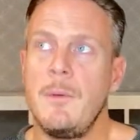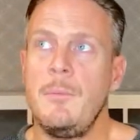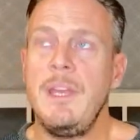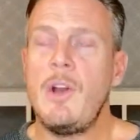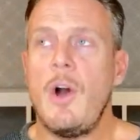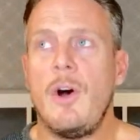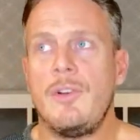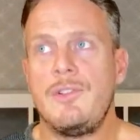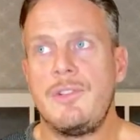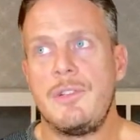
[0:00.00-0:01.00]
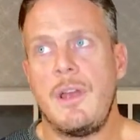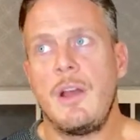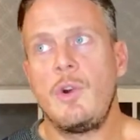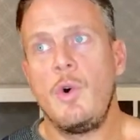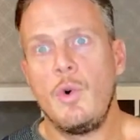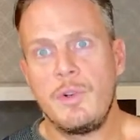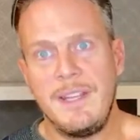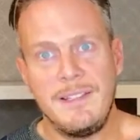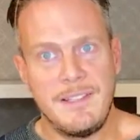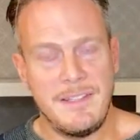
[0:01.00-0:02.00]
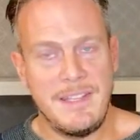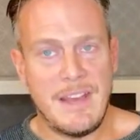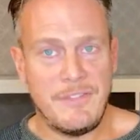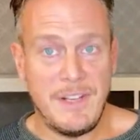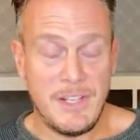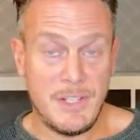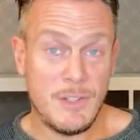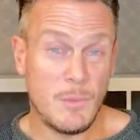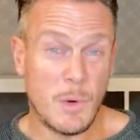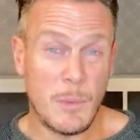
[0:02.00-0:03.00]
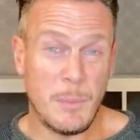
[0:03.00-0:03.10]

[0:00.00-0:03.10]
Because according to the definitions of what a